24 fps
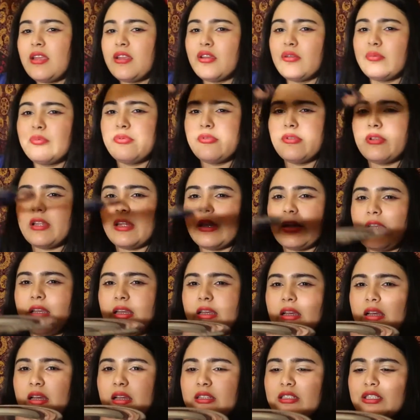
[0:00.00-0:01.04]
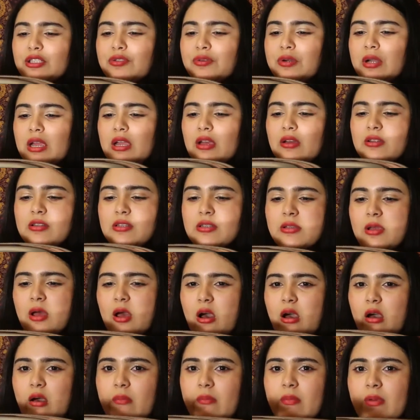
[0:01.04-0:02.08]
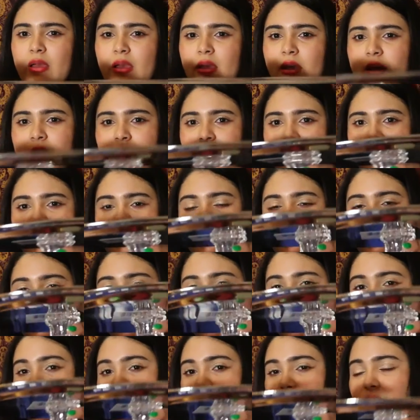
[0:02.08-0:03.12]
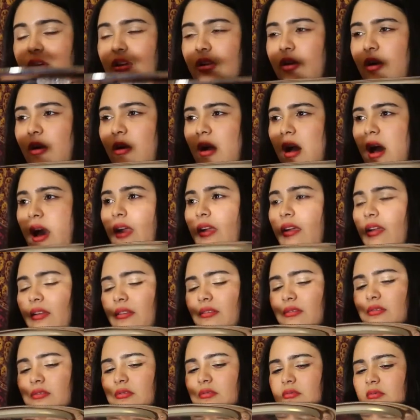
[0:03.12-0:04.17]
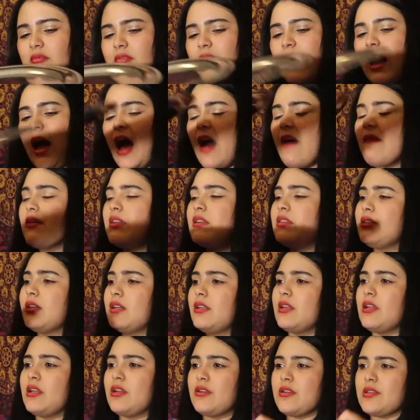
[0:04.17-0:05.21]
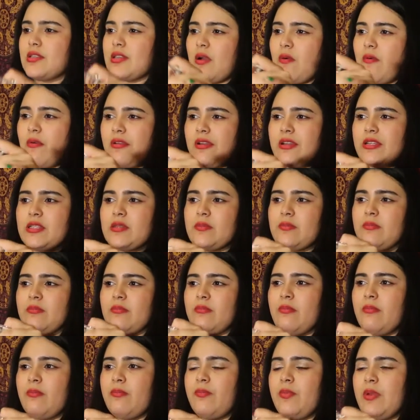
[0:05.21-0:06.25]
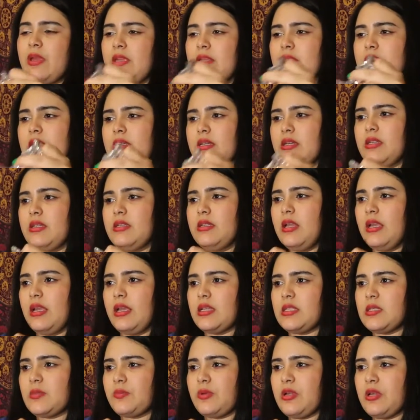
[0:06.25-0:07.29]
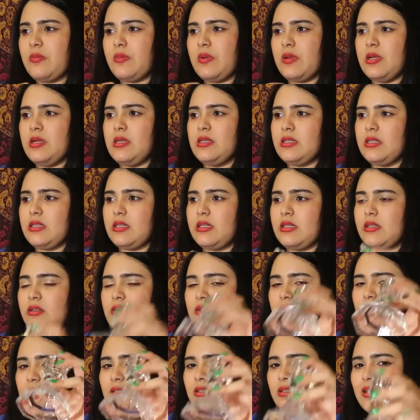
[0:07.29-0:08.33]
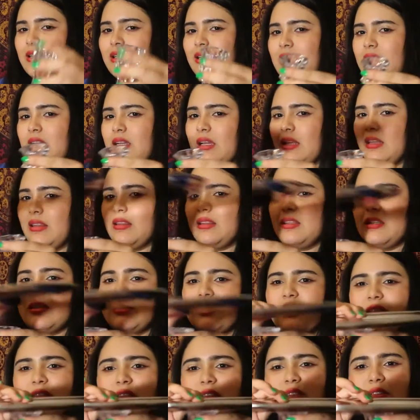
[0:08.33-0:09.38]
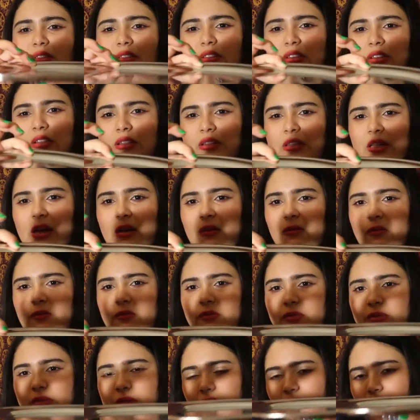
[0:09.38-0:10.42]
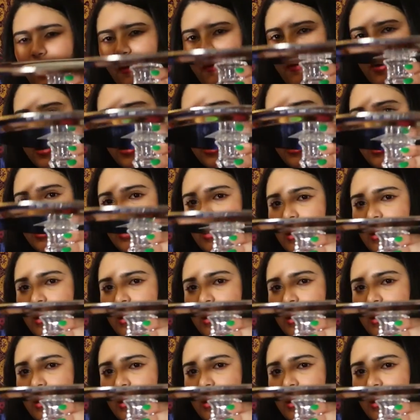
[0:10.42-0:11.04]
You put like a tray on top, and you can go. I haven't done it because I want to paint it, like a spray paint it, because clear it doesn't look good that way.